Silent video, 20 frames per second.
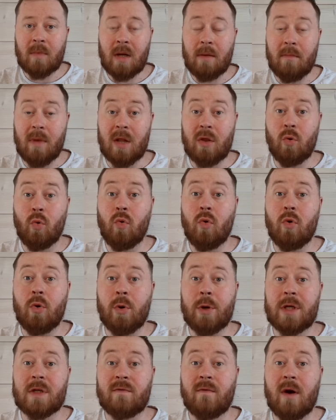But the
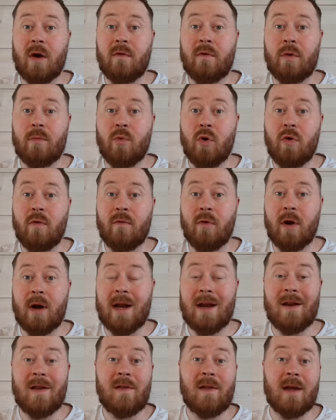war is far from over and
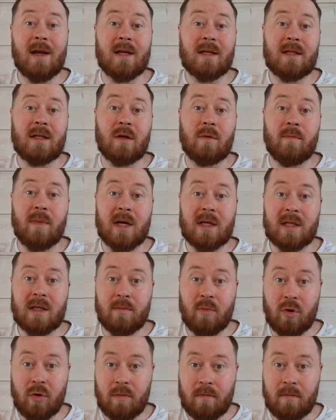anything is still possible.